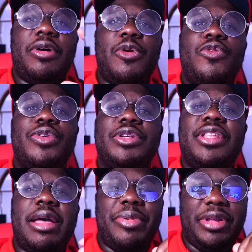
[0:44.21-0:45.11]

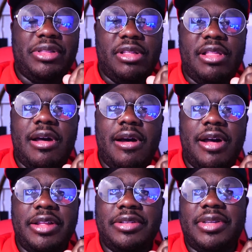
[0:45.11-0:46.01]
overstepping the
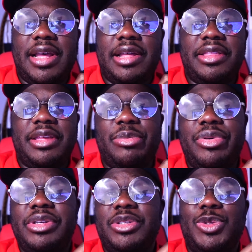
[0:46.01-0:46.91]
law inside their
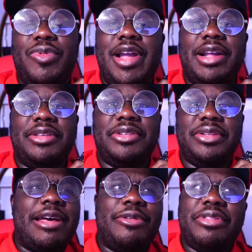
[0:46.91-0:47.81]
business
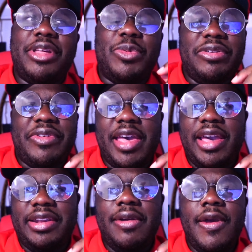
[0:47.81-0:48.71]
practices. I don't think we've
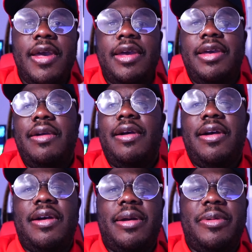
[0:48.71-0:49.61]
had
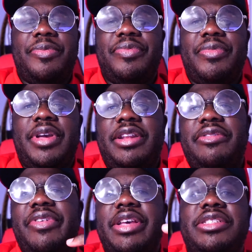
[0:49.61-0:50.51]
an
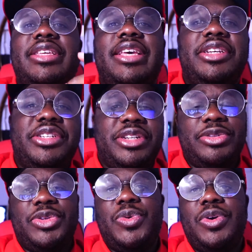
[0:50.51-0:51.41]
investigation
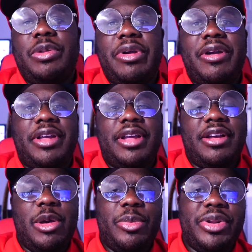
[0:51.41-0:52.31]
into an
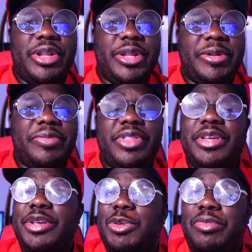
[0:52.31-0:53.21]
American company
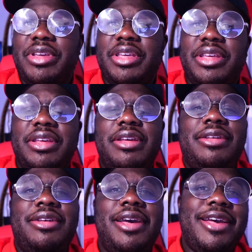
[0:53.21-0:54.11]
this big
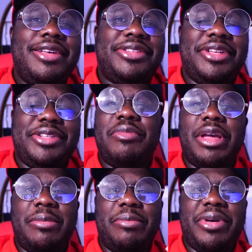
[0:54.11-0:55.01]
since
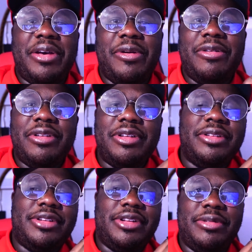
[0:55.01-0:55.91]
Bell,
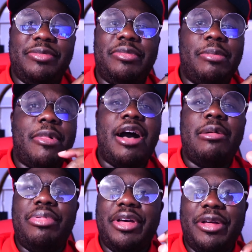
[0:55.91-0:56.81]

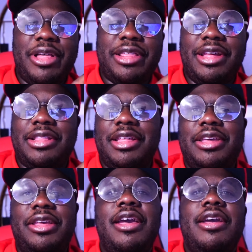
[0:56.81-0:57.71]
Ma Bell, I think
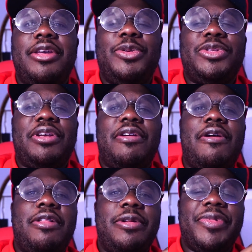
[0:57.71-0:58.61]
they used to
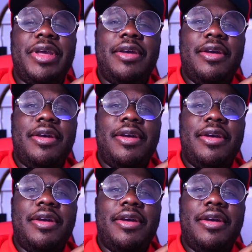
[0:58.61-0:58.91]
call it,